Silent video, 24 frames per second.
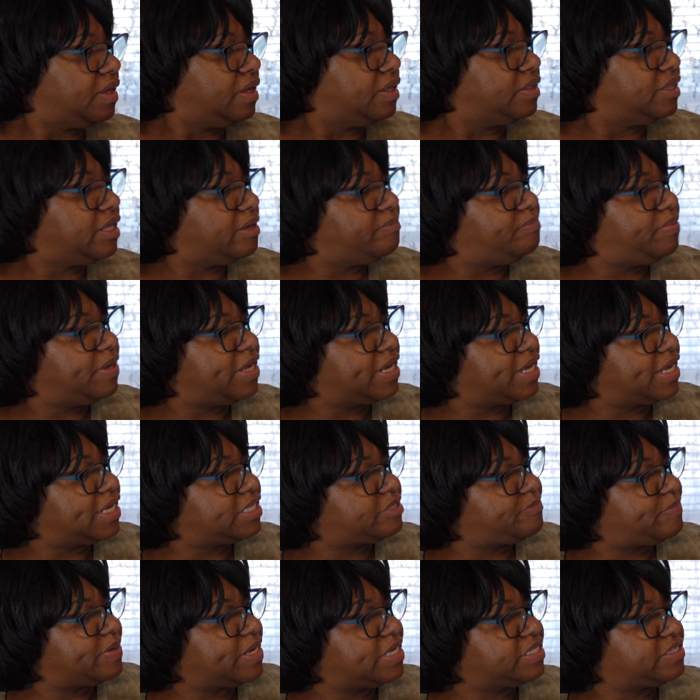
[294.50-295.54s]
The
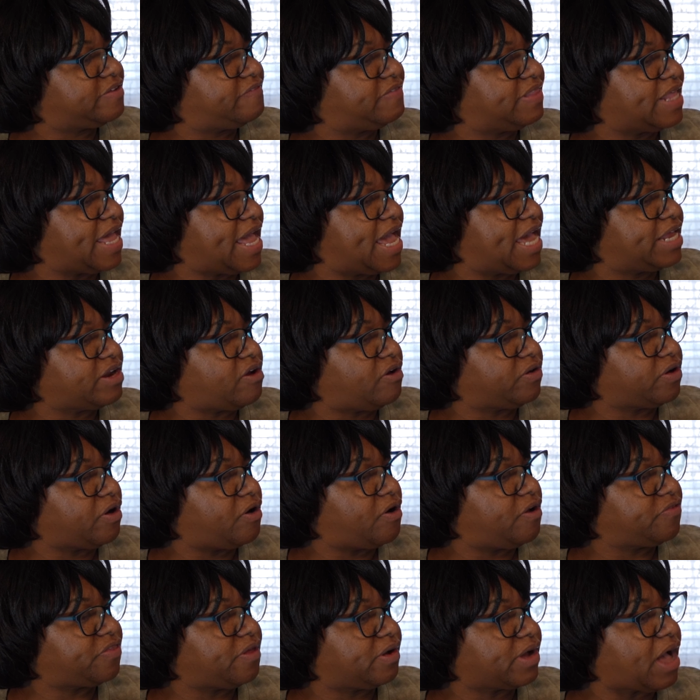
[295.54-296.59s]
biggest piece of land on
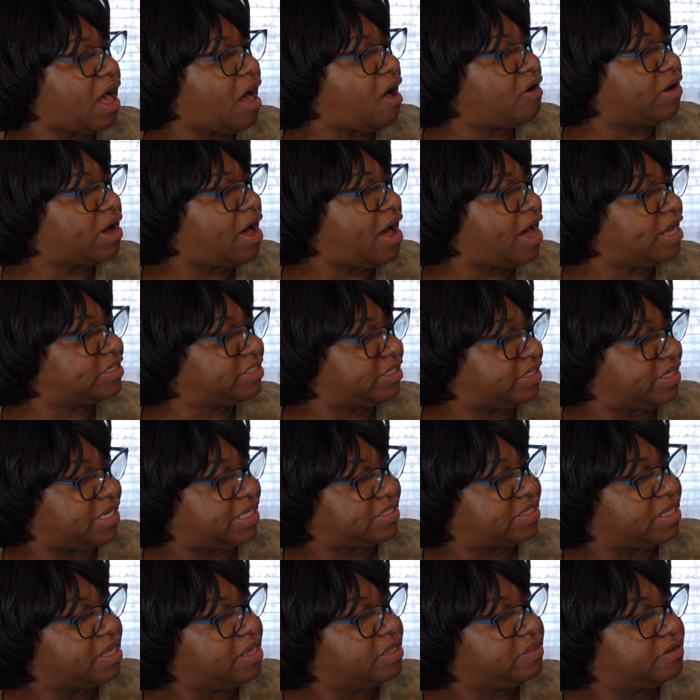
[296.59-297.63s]
Earth are called
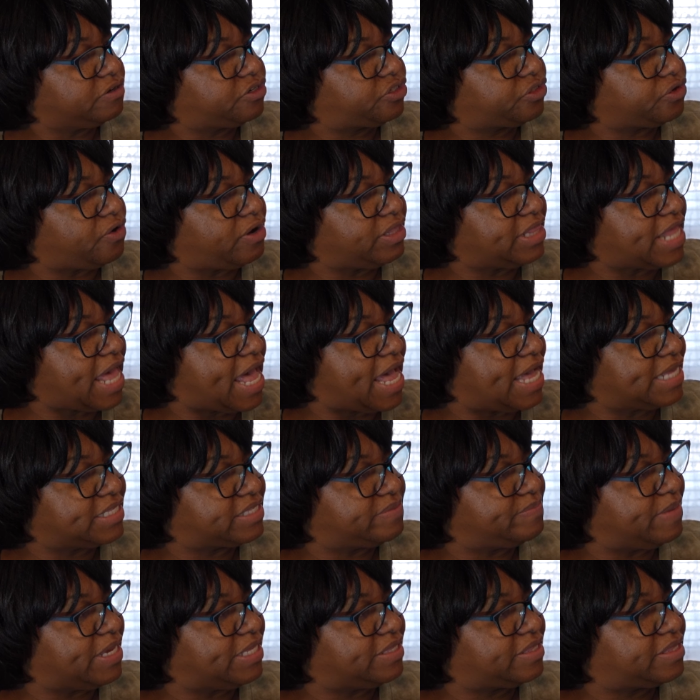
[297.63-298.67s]
continents. The shorelines
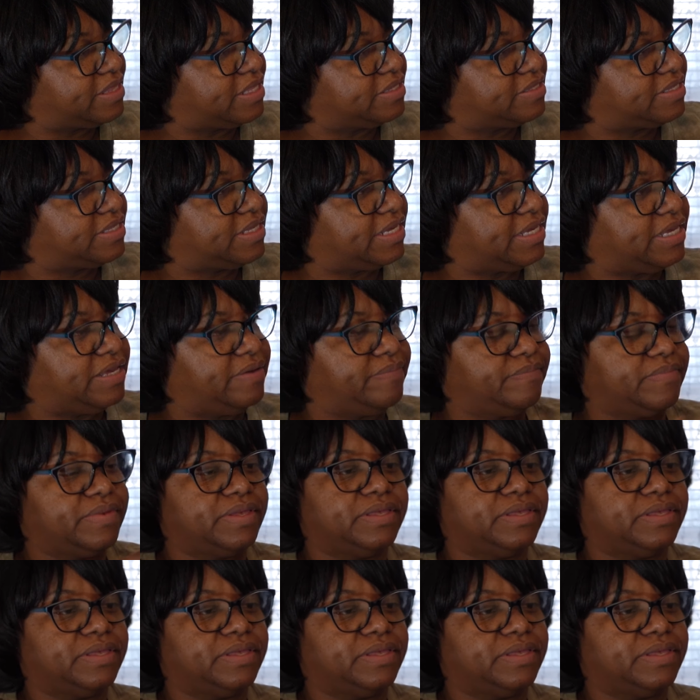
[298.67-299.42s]
meet the sea.